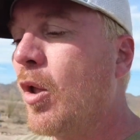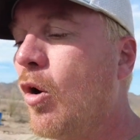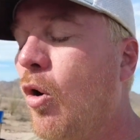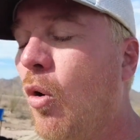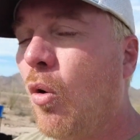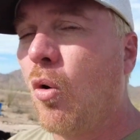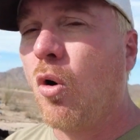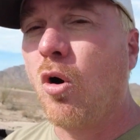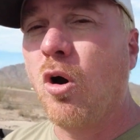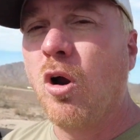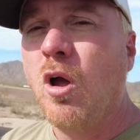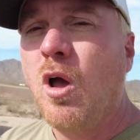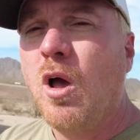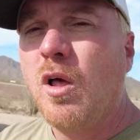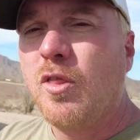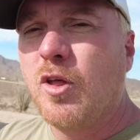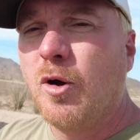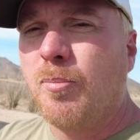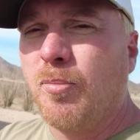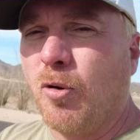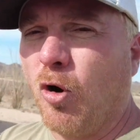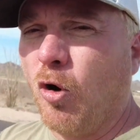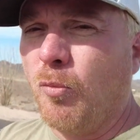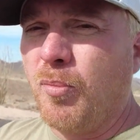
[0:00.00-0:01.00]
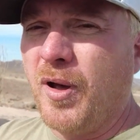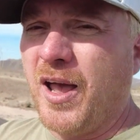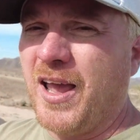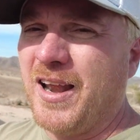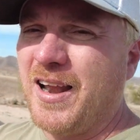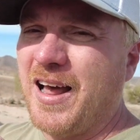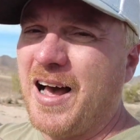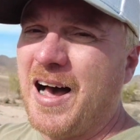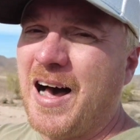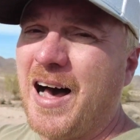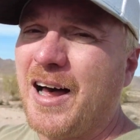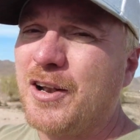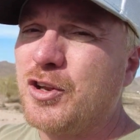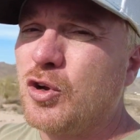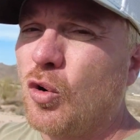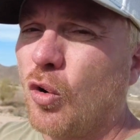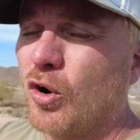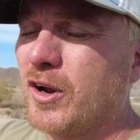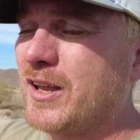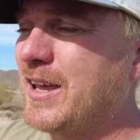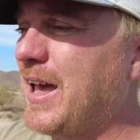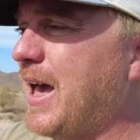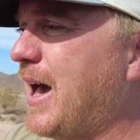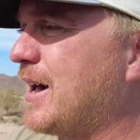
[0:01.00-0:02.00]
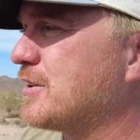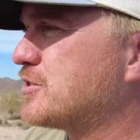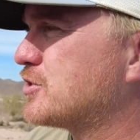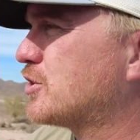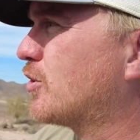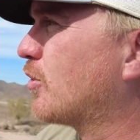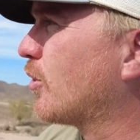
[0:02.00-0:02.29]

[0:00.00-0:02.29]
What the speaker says: or the propane on your gas